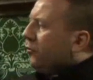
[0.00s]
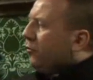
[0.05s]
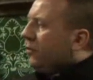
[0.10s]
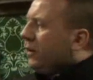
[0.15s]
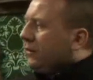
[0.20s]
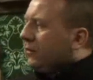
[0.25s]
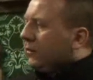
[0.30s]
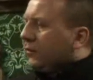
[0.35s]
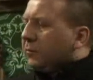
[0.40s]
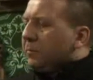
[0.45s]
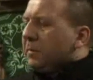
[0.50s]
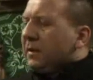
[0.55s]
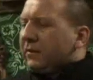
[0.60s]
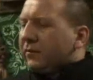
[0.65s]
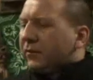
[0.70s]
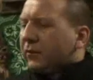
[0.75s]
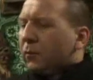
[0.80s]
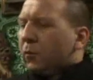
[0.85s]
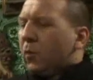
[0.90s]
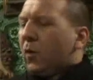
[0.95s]
Jesus
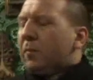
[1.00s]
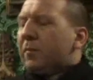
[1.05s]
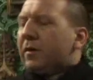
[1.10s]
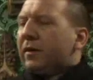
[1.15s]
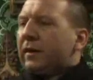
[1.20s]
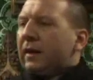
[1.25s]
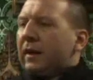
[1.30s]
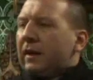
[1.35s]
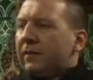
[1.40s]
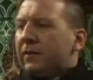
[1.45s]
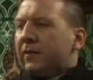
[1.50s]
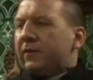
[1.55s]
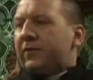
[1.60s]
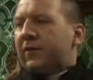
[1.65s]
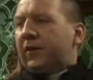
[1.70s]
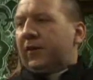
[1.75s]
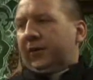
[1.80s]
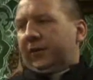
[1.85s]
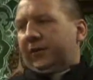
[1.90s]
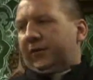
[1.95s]
meets the woman in the
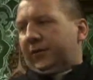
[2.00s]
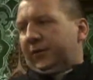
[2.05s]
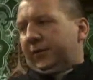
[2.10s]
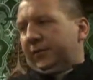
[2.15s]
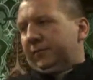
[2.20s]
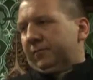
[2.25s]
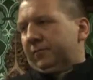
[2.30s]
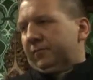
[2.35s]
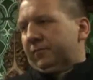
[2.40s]
dirt.